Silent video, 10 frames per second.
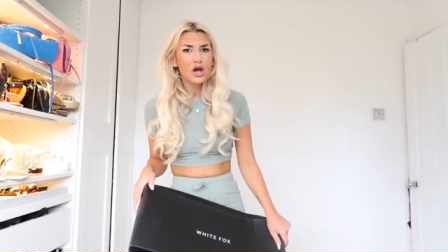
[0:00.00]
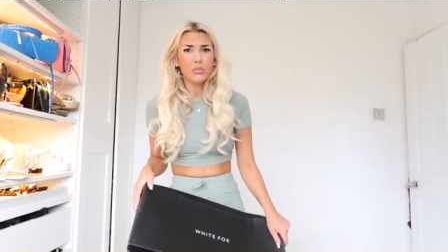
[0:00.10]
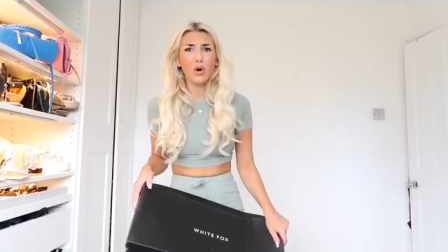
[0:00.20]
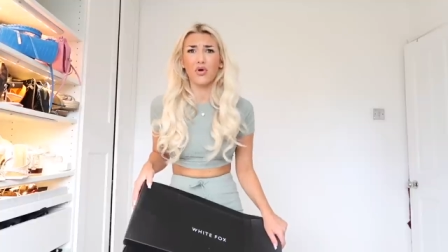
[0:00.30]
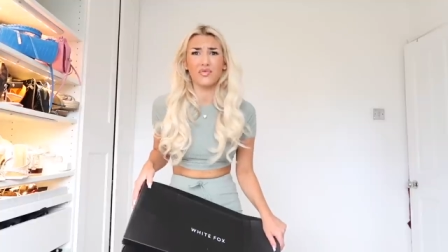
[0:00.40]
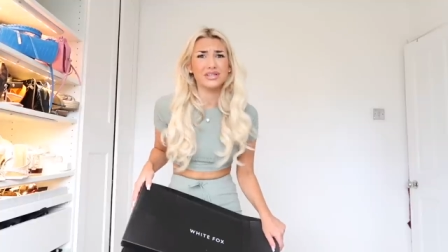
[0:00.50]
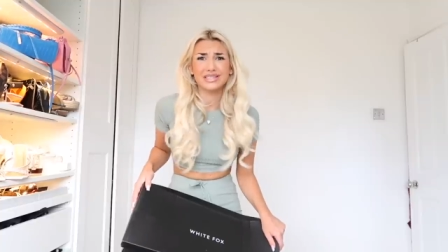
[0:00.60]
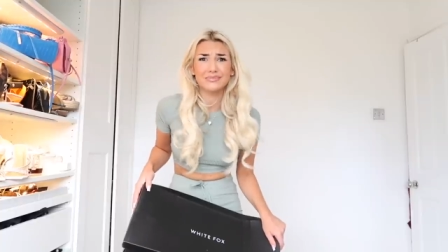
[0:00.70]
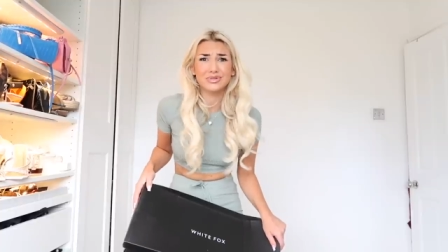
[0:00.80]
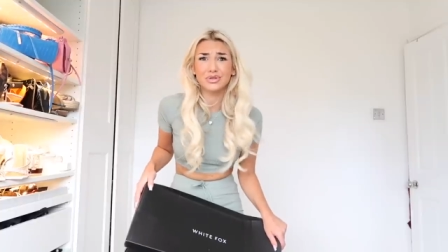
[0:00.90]
but
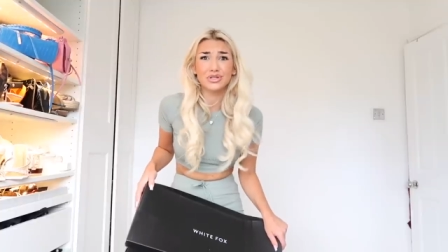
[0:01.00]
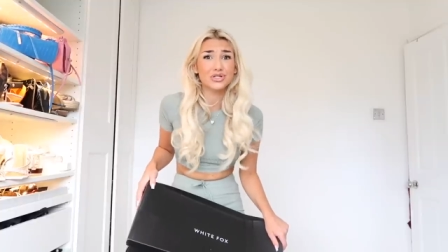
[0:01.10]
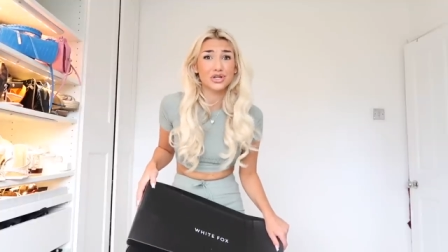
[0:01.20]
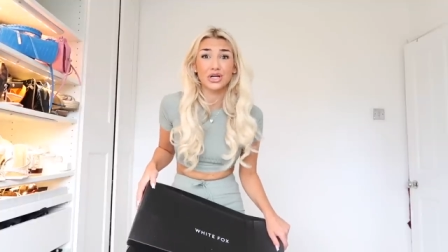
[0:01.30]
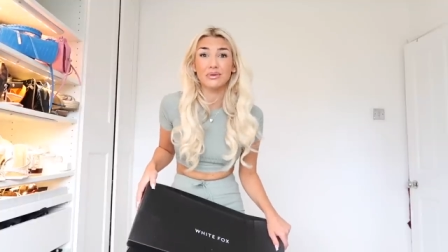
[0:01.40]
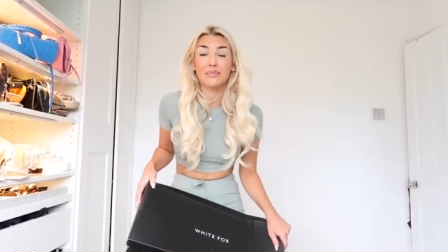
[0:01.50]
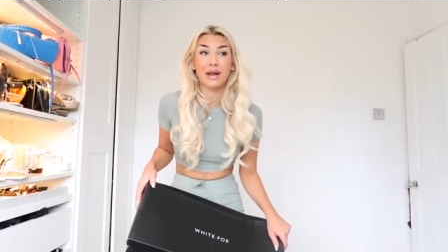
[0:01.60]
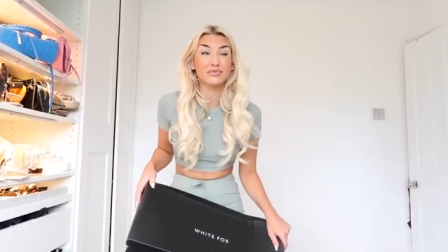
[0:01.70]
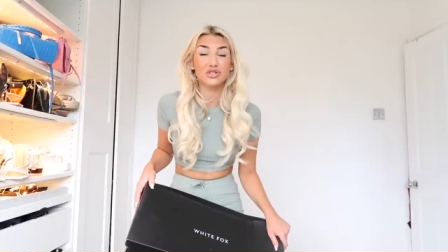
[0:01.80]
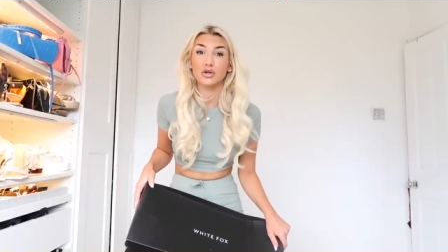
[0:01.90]
obviously I'm still going to show you them,
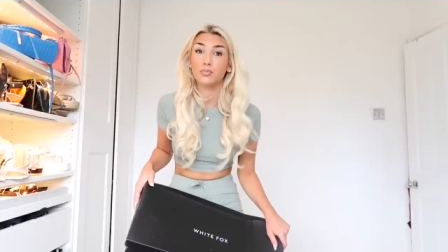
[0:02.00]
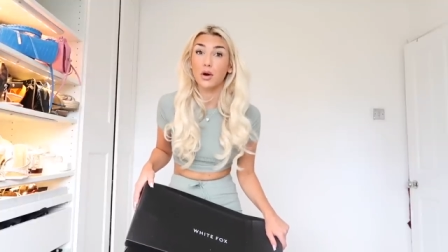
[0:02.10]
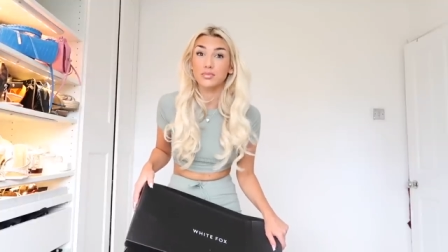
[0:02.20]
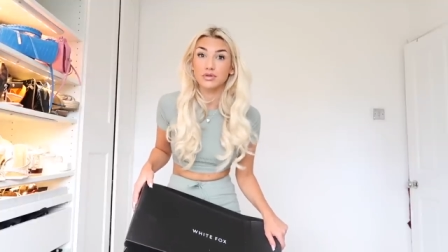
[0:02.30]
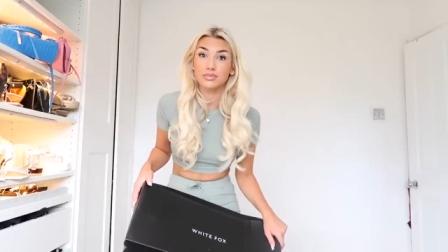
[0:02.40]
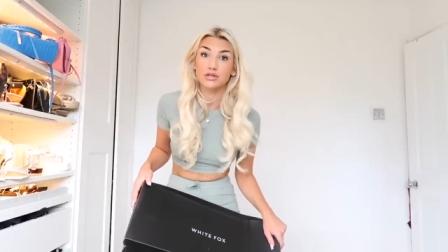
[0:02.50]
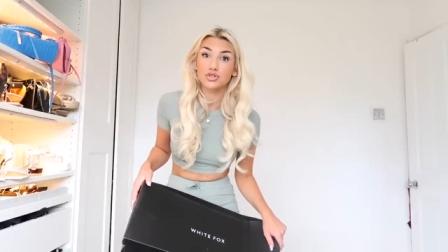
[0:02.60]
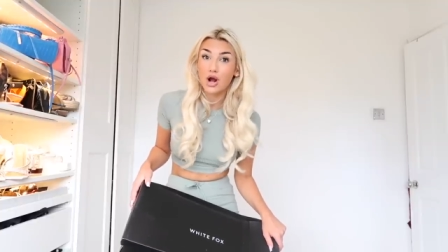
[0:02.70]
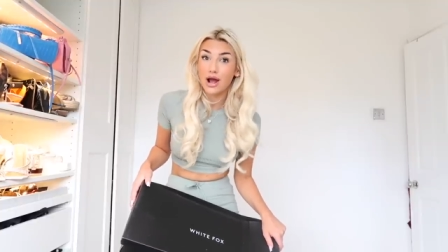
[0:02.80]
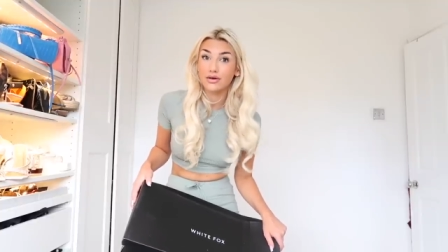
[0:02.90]
I'm just going to pop some little
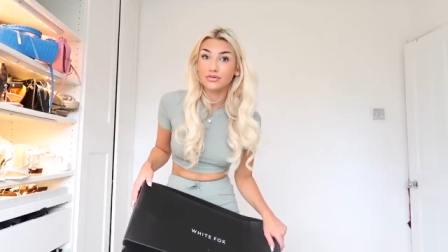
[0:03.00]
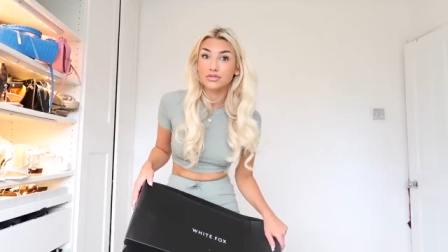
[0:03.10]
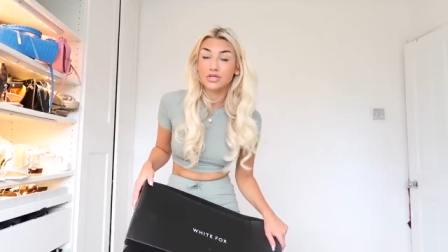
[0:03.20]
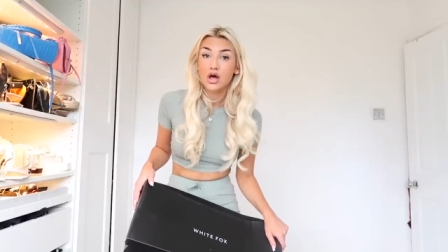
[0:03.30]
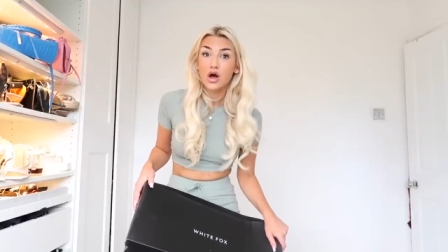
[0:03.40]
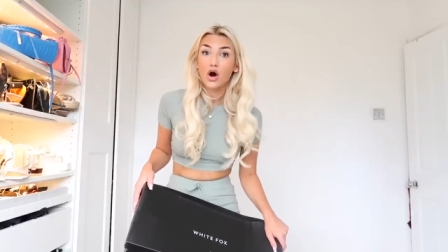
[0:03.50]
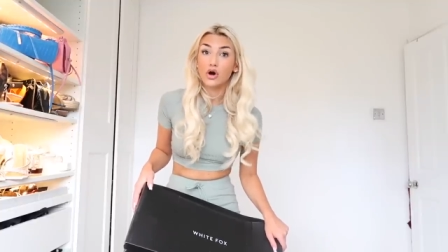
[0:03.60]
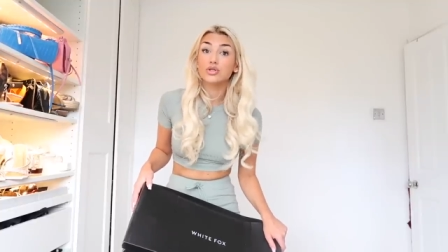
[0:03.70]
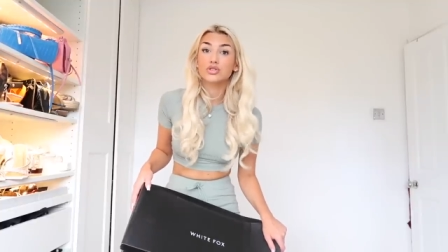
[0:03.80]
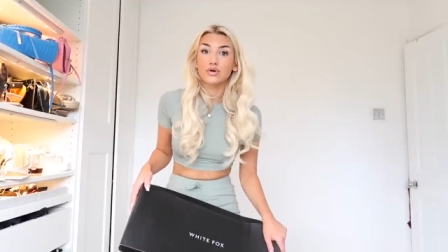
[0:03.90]
try-ons
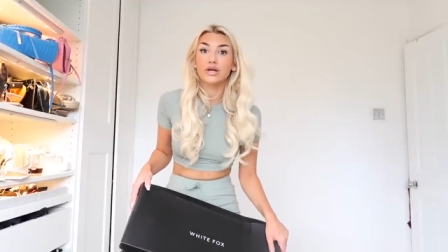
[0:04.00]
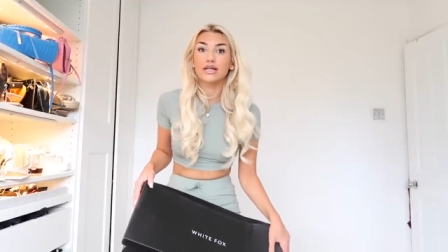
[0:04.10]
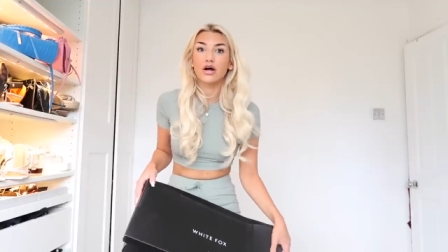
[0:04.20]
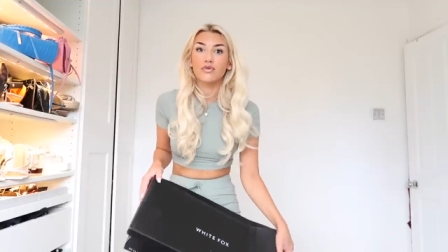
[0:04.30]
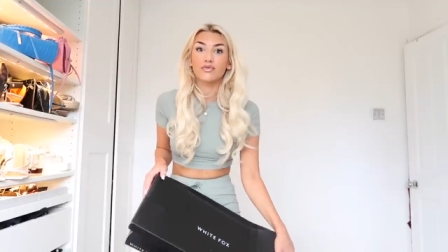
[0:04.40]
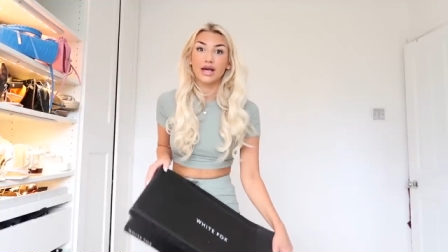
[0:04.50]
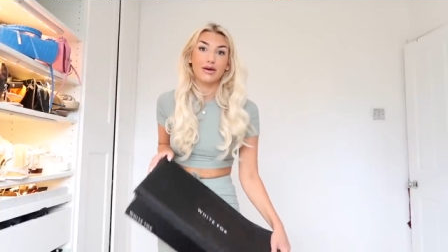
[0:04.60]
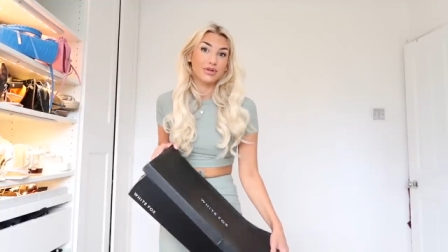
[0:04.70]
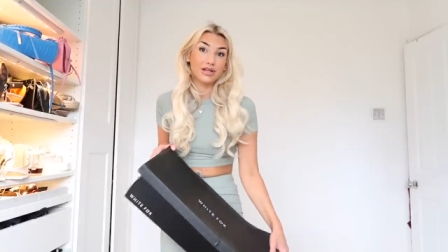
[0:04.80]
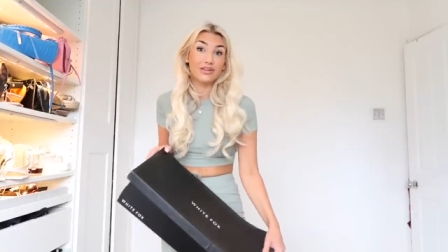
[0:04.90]
on the screen of
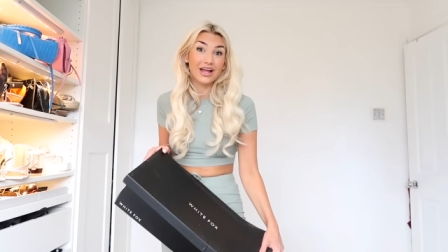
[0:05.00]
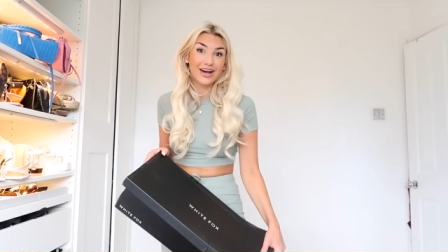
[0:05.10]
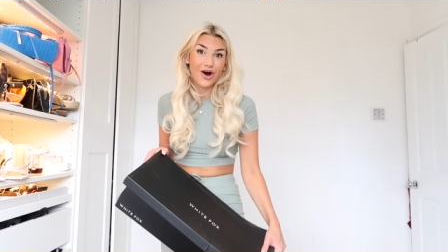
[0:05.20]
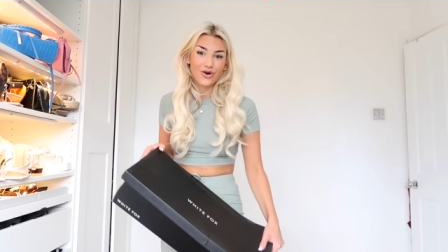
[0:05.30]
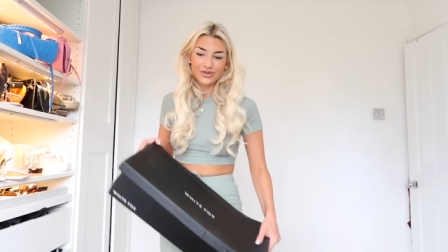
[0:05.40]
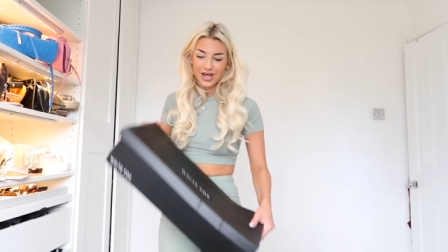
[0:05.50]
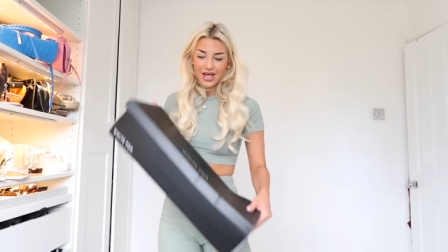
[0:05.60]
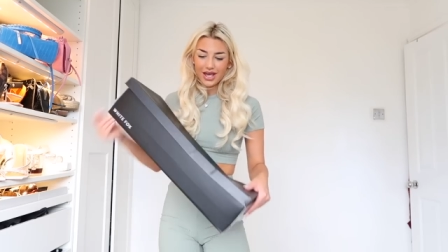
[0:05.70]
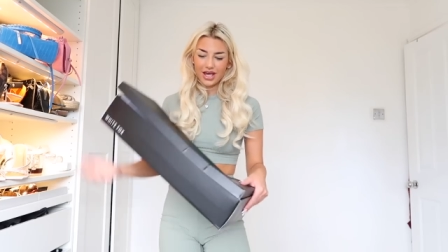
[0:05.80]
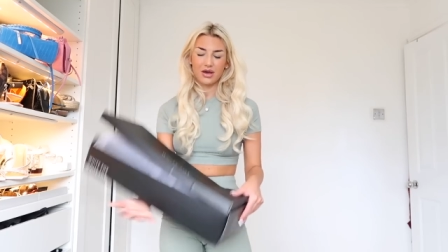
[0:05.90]
like what they look like on
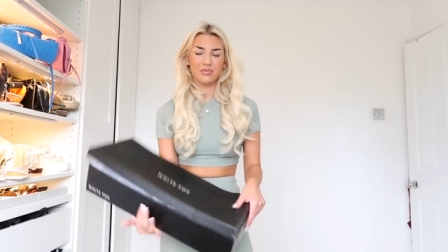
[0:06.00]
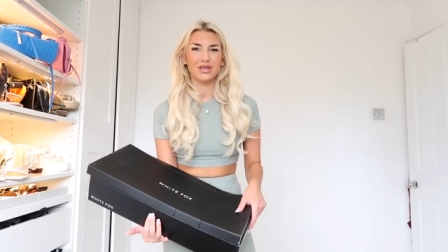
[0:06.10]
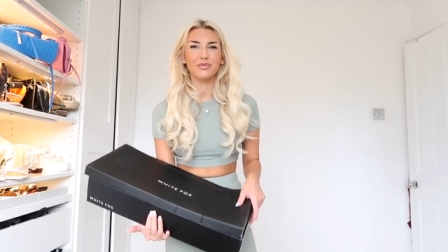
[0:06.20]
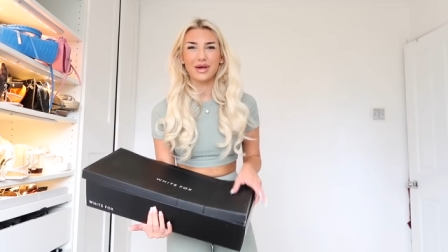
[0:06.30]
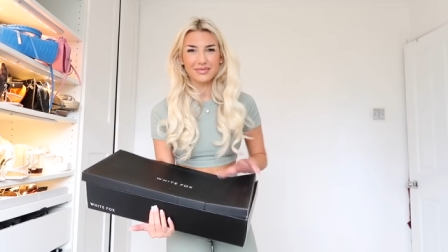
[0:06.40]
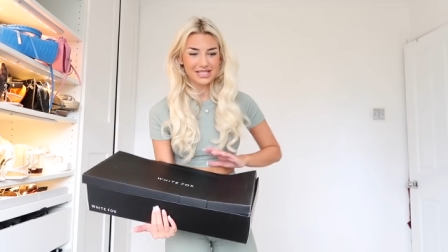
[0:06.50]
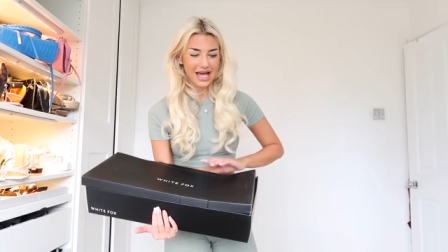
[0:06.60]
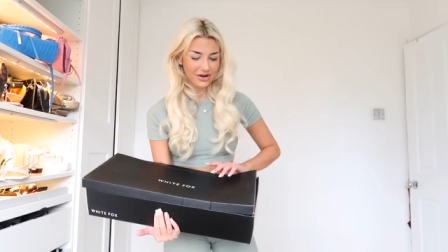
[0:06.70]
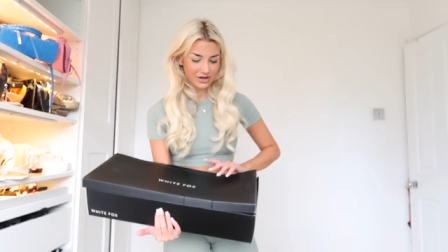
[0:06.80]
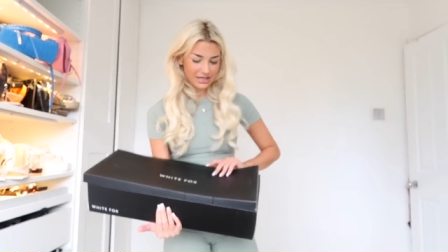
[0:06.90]
and um, you'll be able to
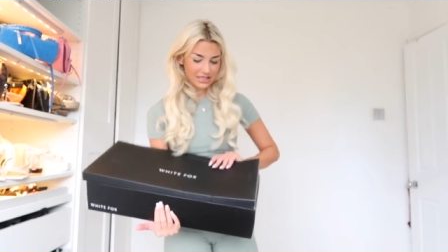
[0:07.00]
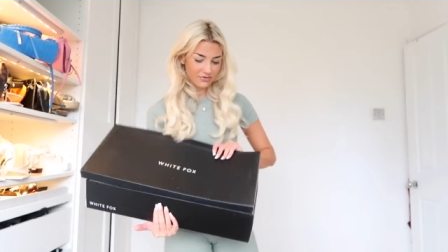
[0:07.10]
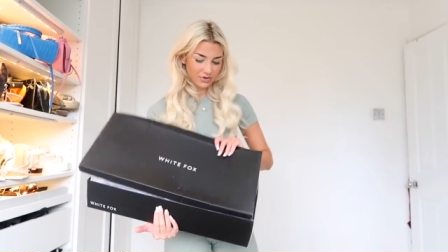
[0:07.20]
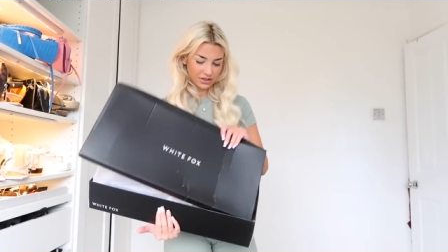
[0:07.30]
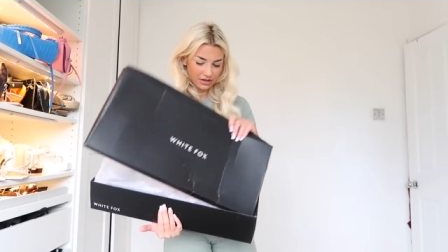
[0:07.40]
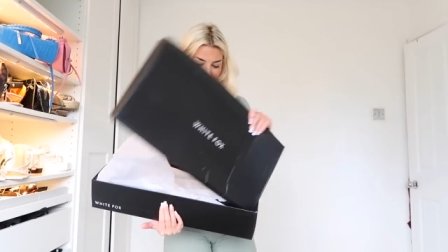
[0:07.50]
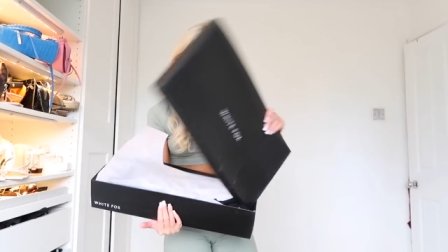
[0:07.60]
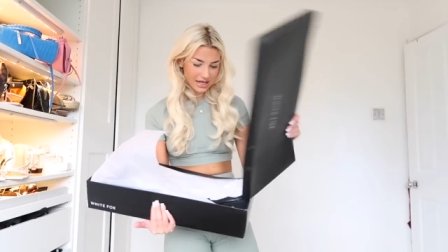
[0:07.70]
get a good idea of what they look like